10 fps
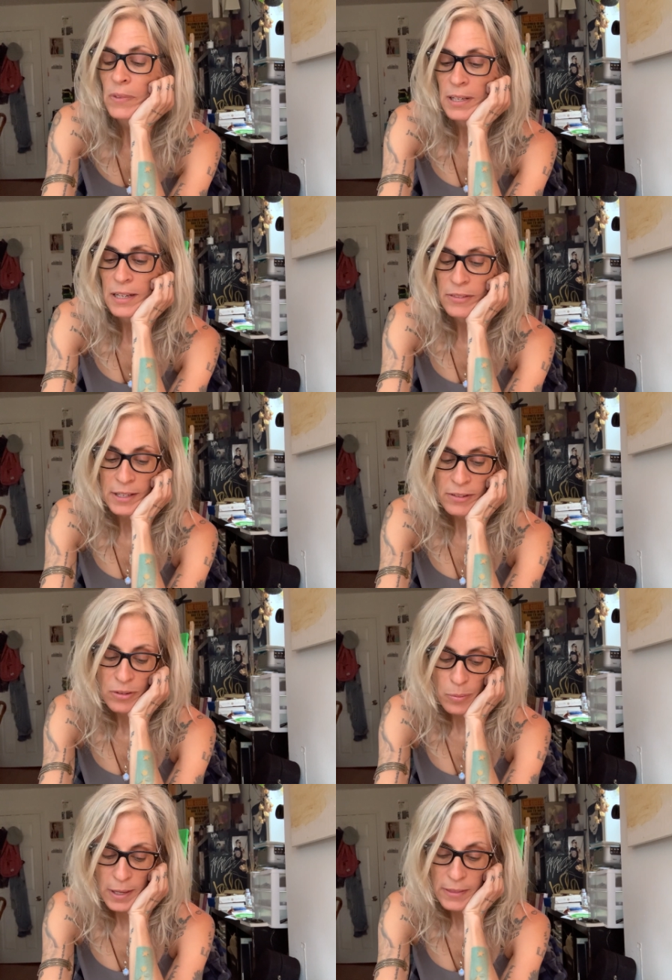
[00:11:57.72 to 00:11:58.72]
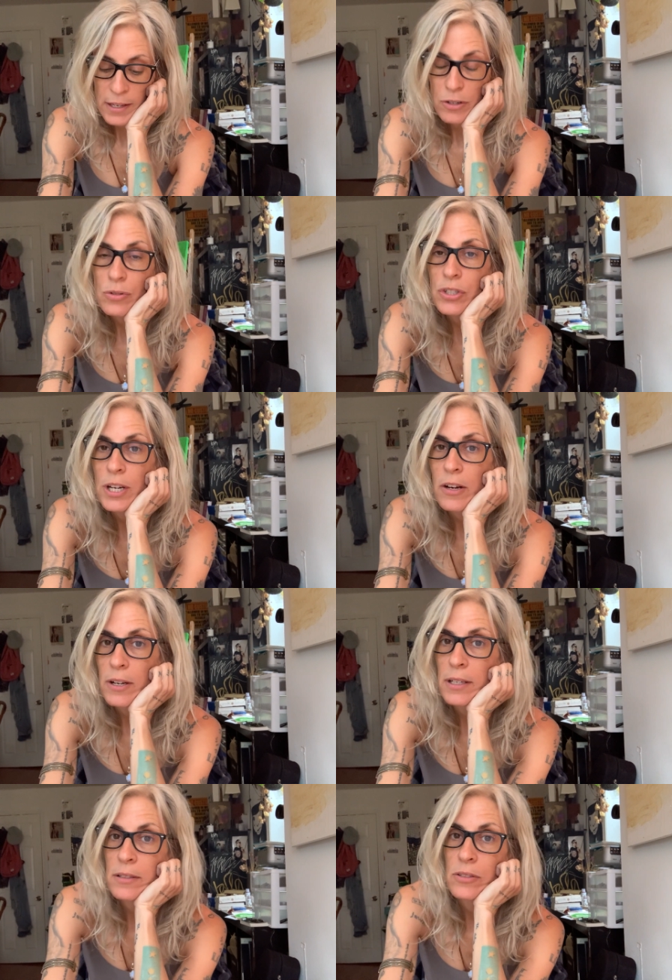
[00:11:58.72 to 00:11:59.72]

And I think the way that you share it,